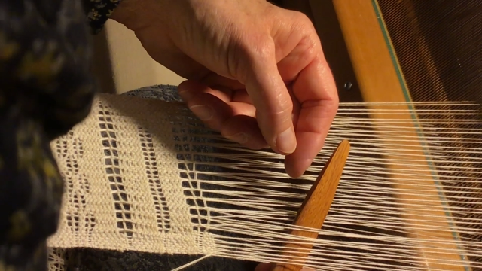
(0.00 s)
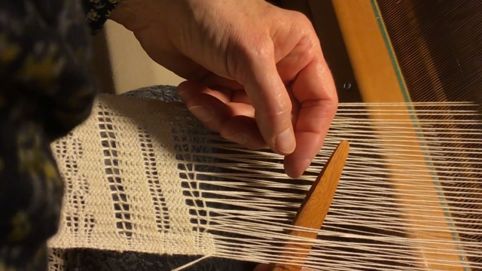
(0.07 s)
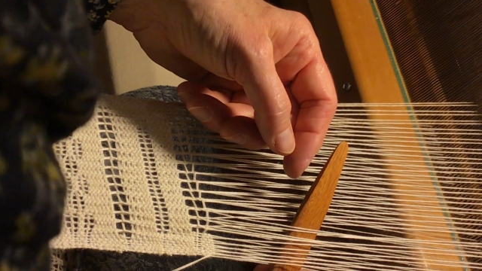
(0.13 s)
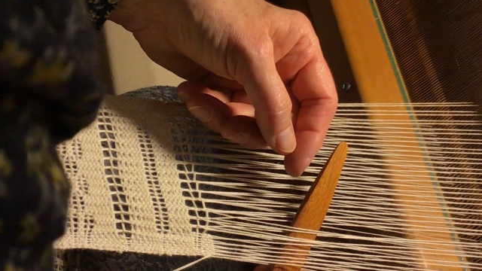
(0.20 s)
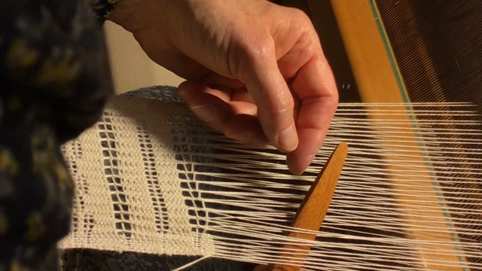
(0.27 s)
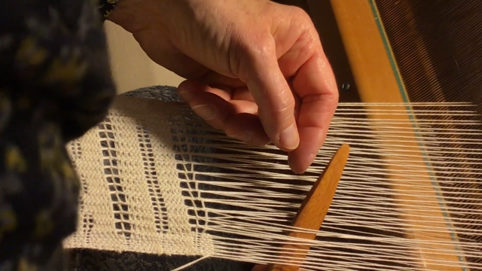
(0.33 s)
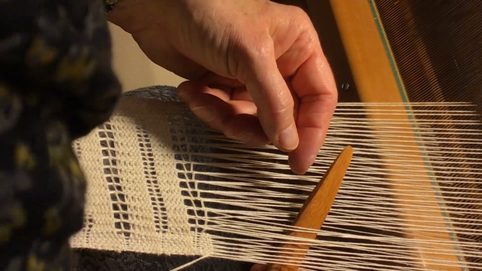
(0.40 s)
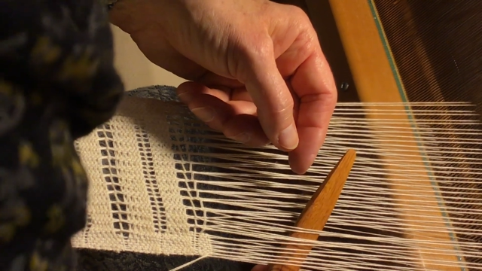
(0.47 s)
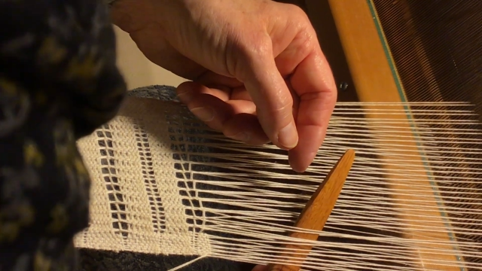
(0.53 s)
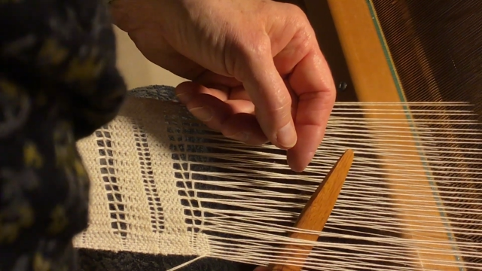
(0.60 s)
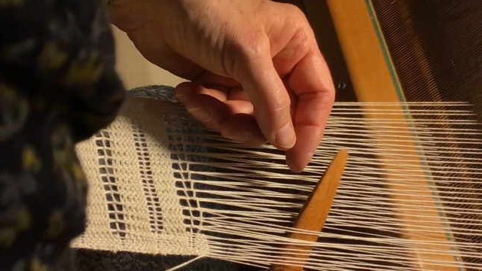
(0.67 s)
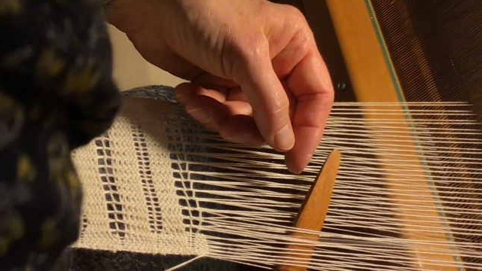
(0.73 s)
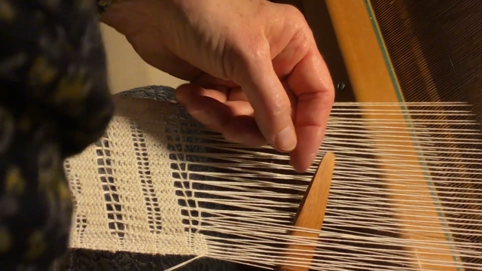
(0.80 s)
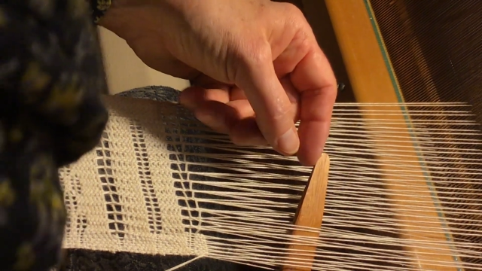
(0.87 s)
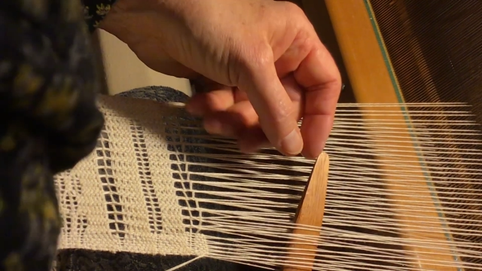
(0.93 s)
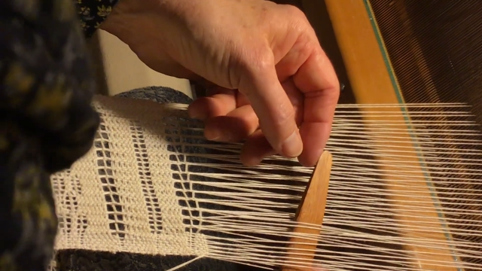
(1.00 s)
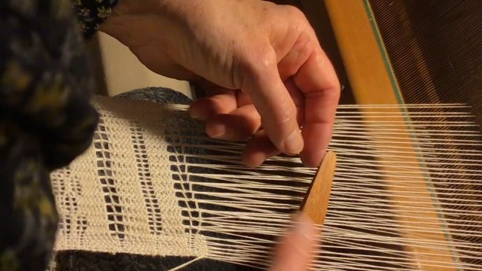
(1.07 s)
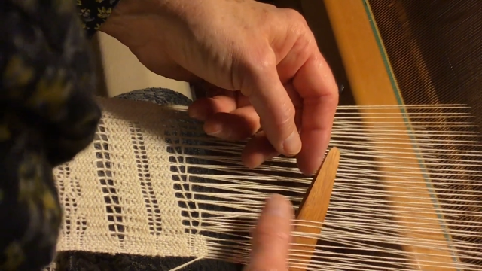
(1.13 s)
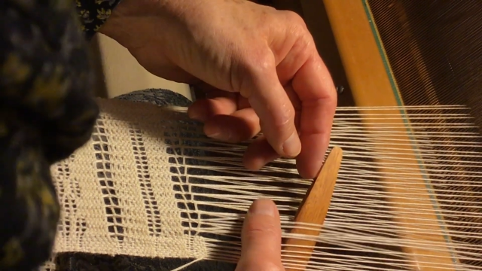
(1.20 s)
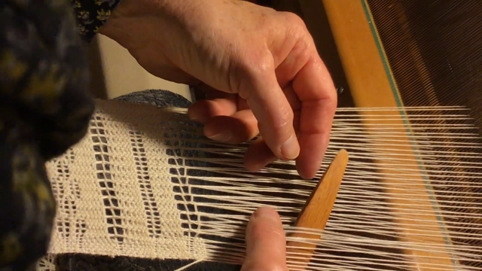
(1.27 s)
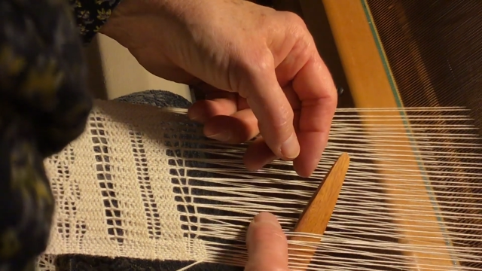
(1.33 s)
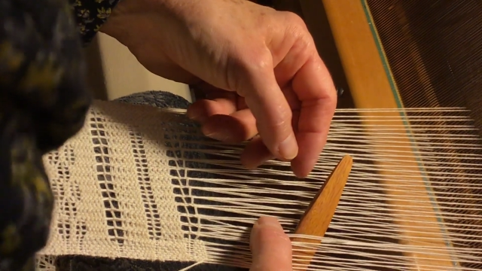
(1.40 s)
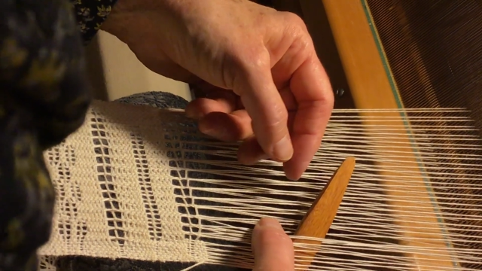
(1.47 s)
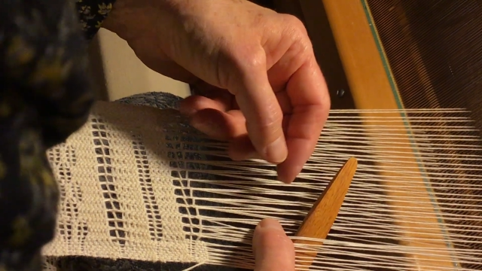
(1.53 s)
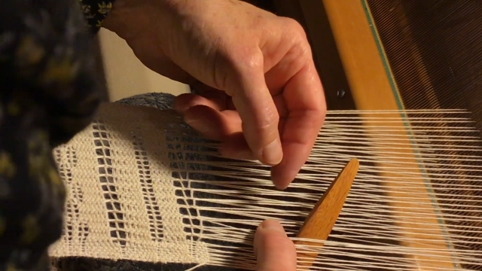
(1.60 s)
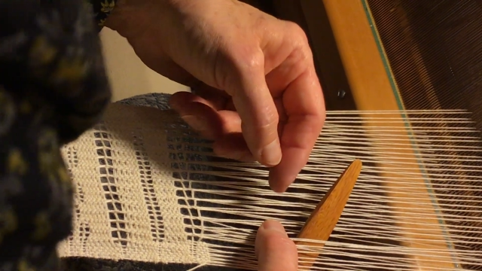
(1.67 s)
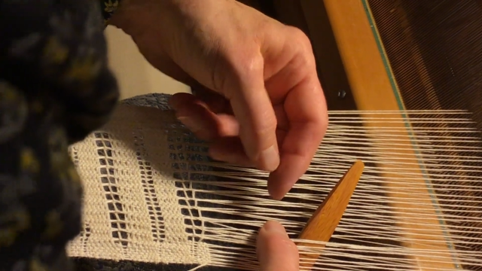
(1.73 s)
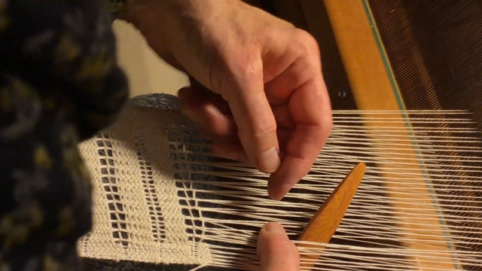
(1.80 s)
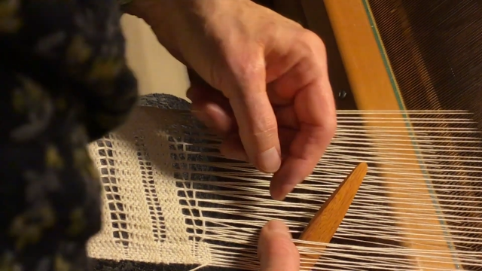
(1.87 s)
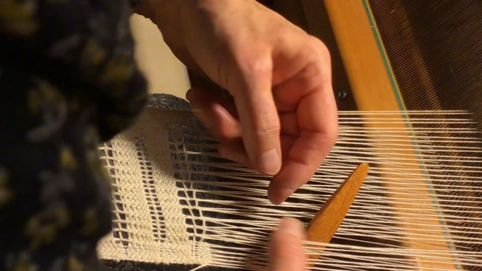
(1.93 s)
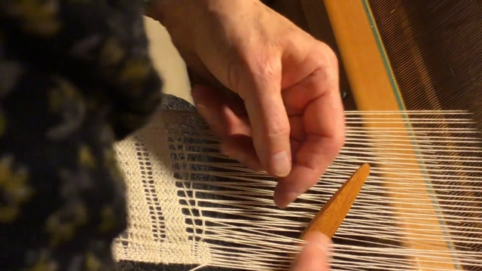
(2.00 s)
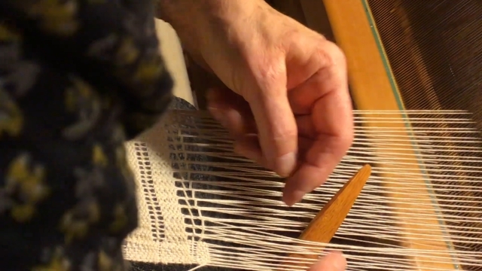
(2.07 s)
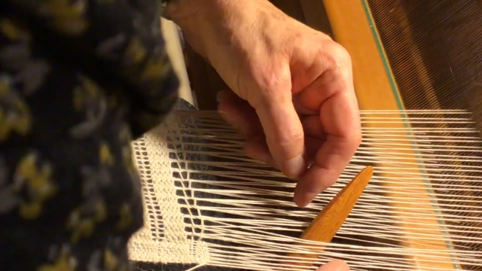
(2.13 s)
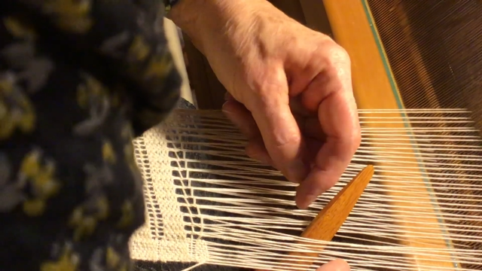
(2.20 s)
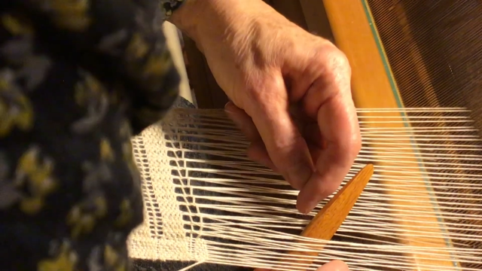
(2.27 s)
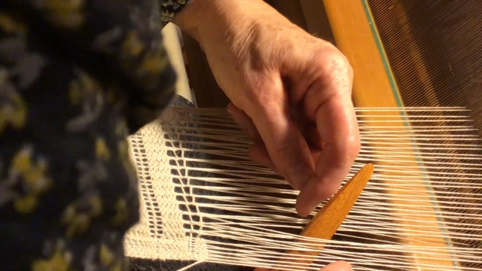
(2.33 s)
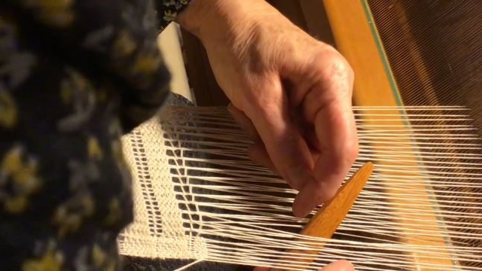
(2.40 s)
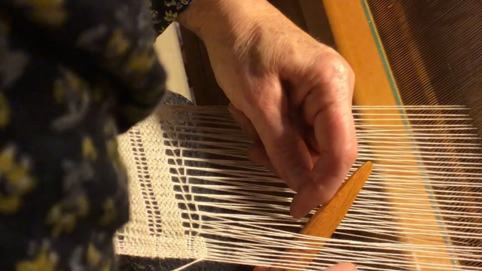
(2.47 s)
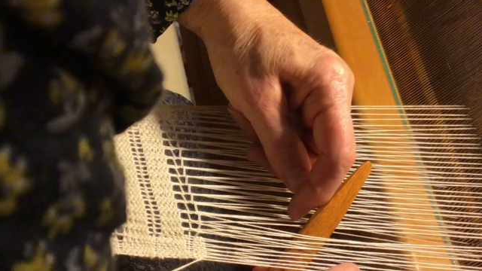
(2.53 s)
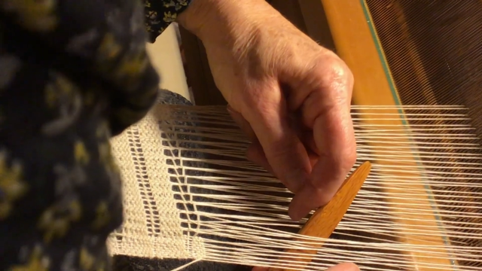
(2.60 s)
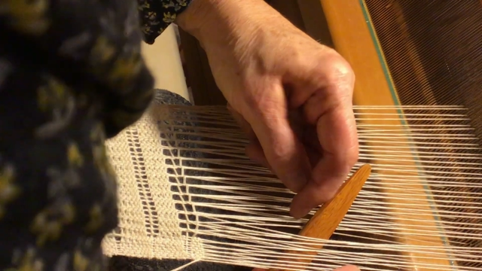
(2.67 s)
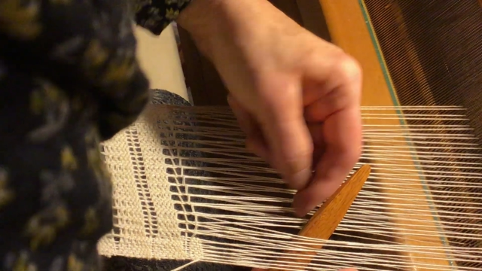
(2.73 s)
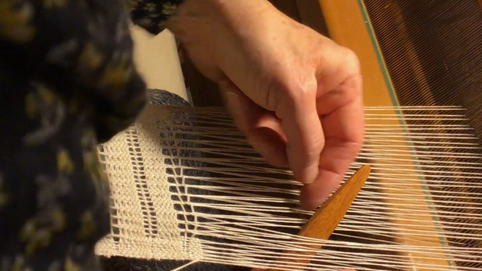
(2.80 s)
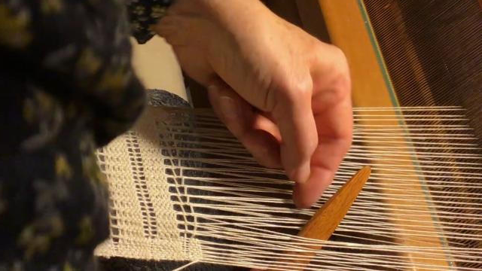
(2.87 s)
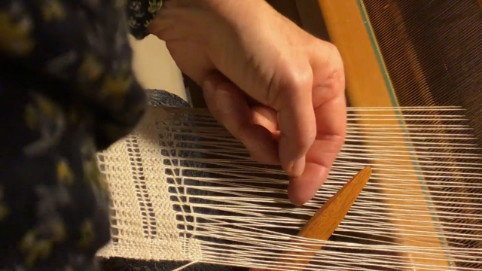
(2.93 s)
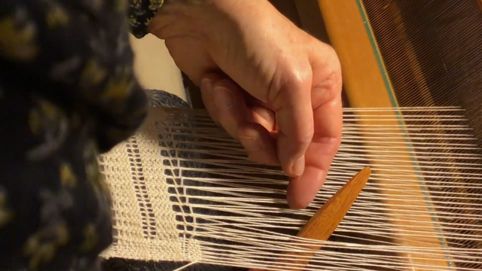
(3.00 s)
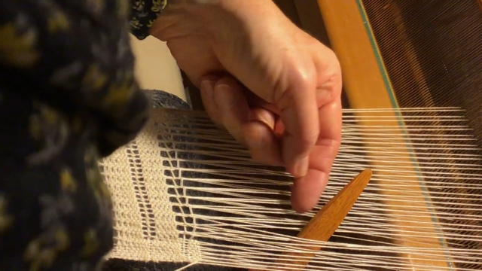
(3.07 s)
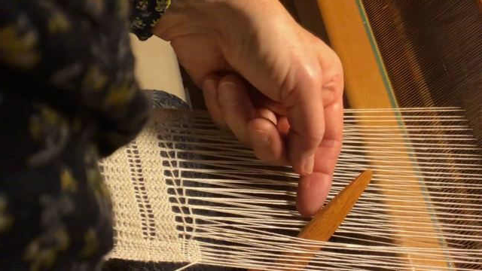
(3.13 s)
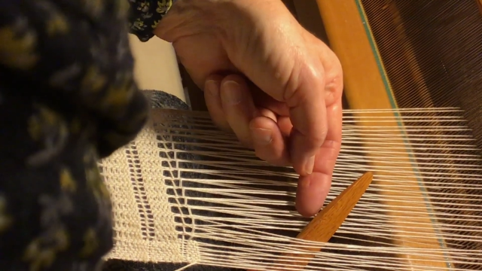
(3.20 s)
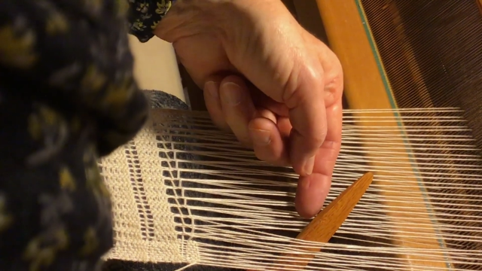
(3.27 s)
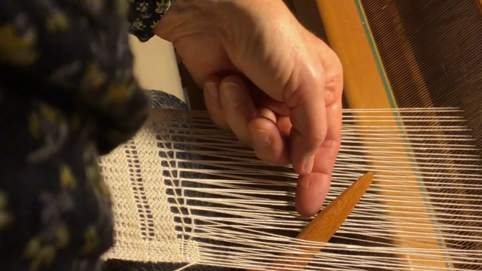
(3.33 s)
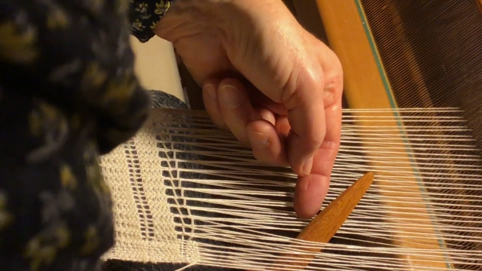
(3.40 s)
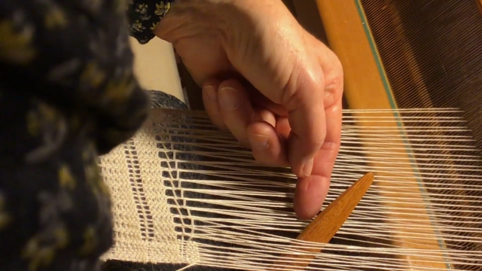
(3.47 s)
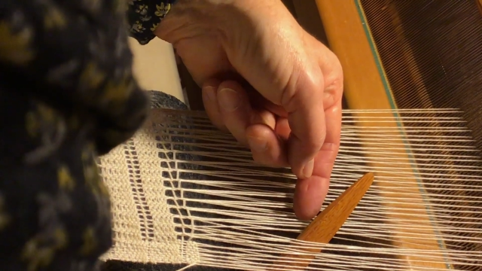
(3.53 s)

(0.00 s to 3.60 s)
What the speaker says: [unreadable: no face in view]